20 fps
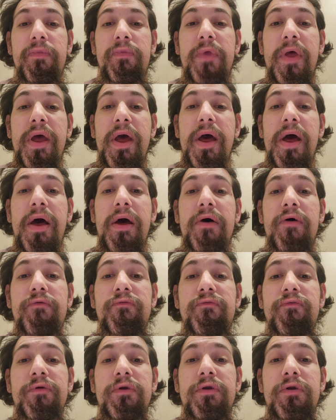They
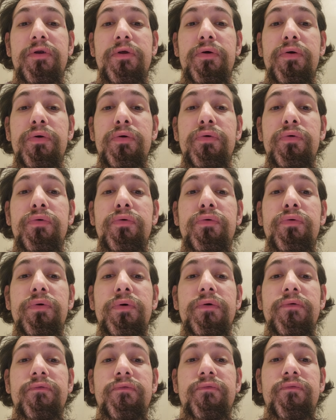have
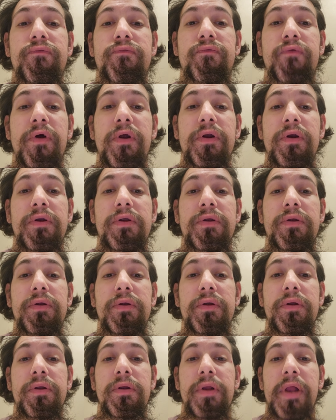2 front
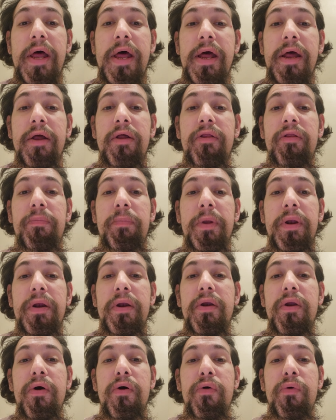legs, but
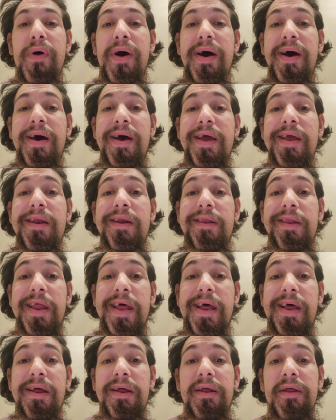no hind
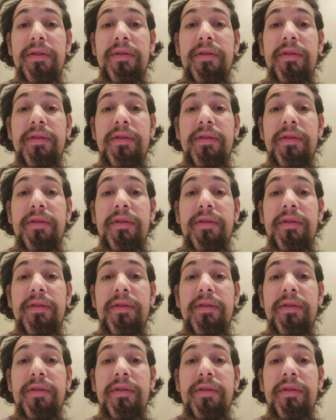legs.